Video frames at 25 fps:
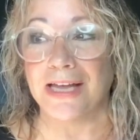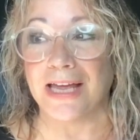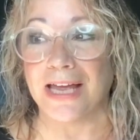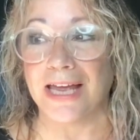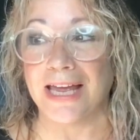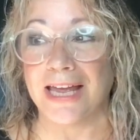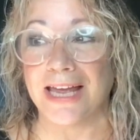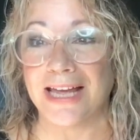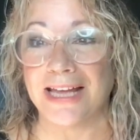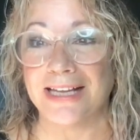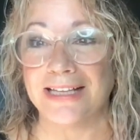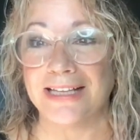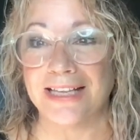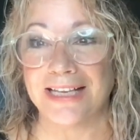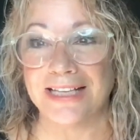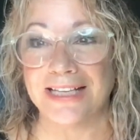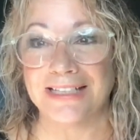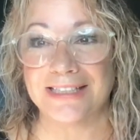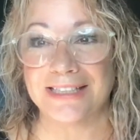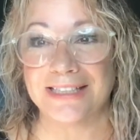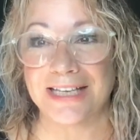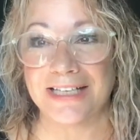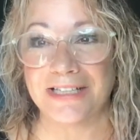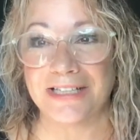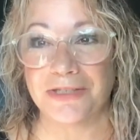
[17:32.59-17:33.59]
And they
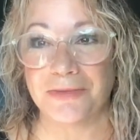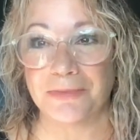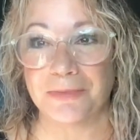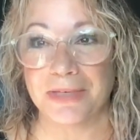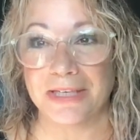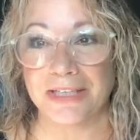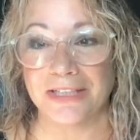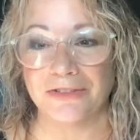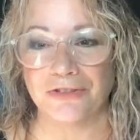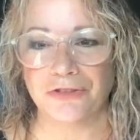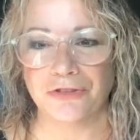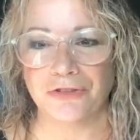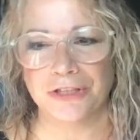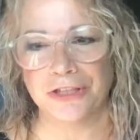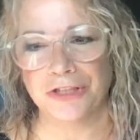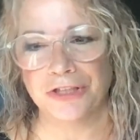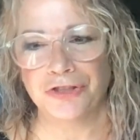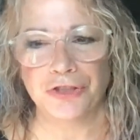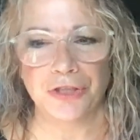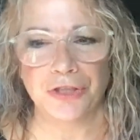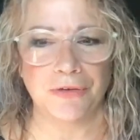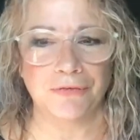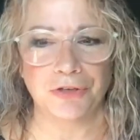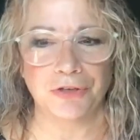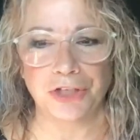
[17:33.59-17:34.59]
said to me, "Didn't
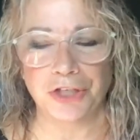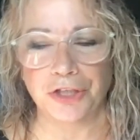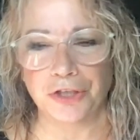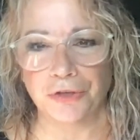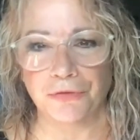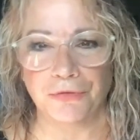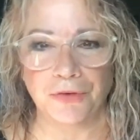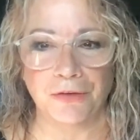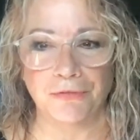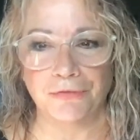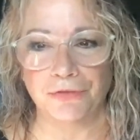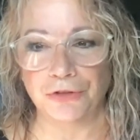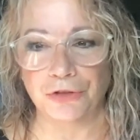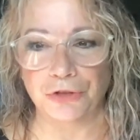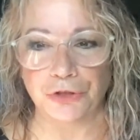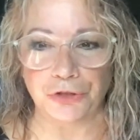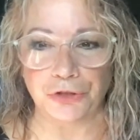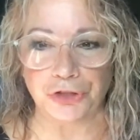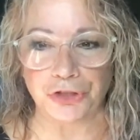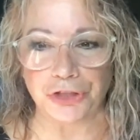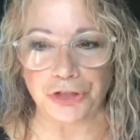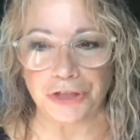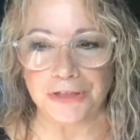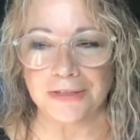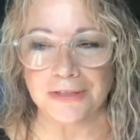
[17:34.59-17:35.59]
you ever hear of
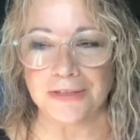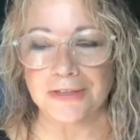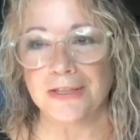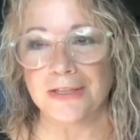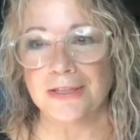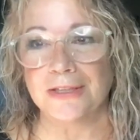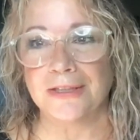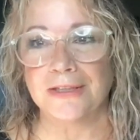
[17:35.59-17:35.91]
evolution?"